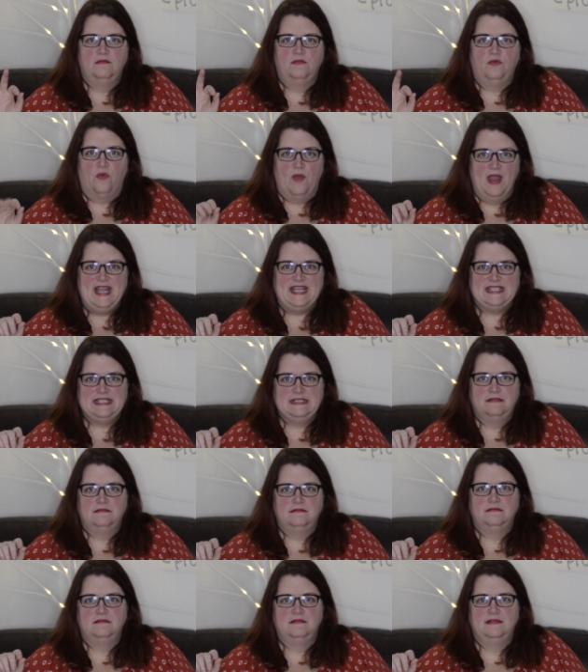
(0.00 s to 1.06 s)
great.
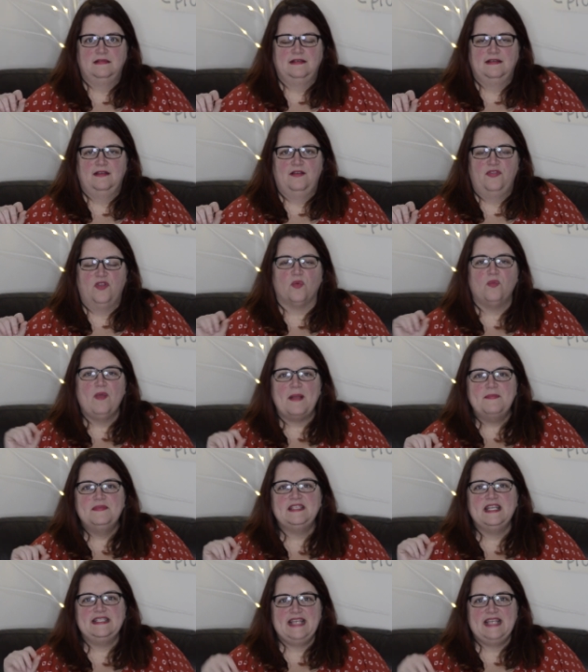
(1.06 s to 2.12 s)
Their
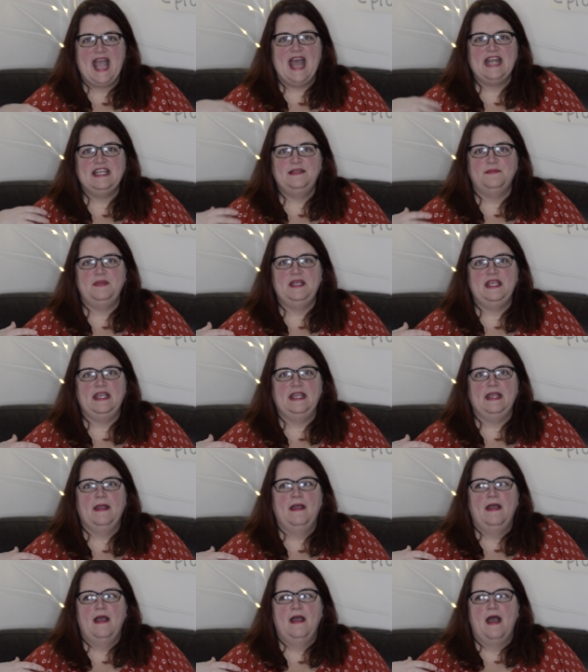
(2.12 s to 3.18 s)
websites had to be
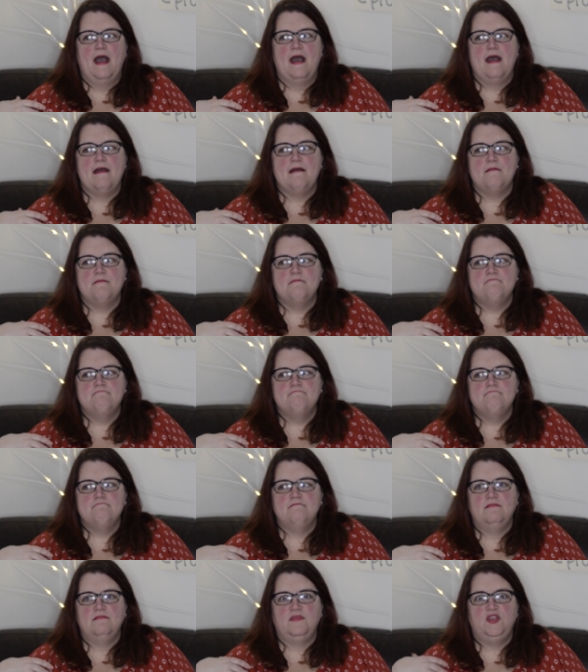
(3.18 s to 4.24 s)

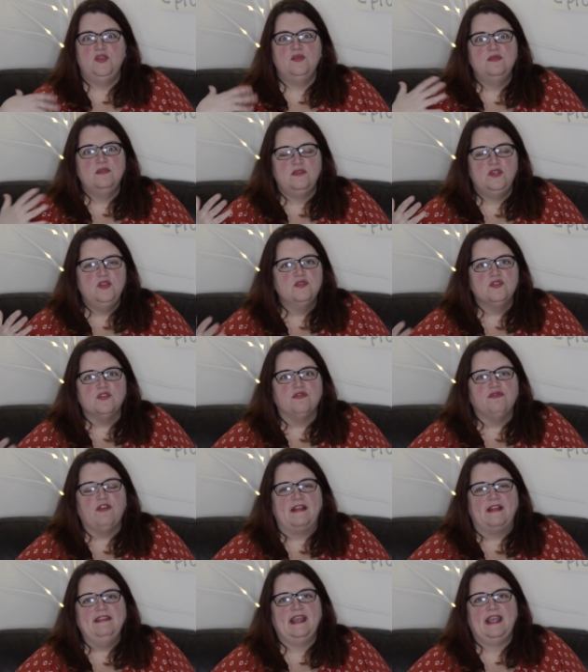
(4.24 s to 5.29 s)

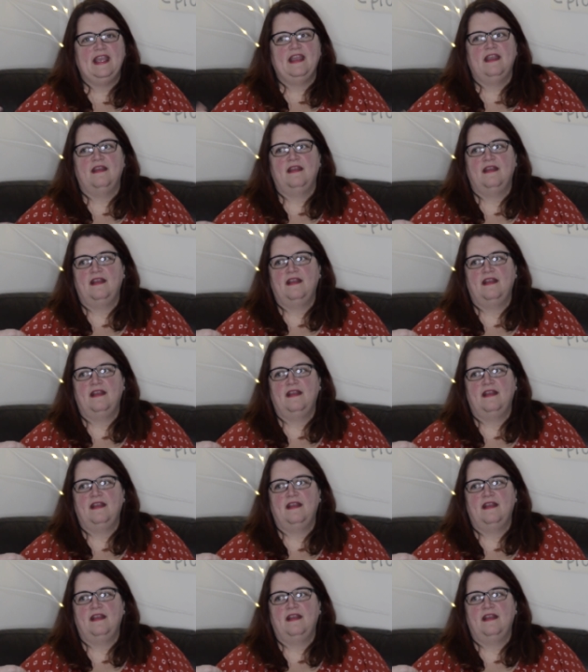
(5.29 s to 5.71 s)
user-friendly.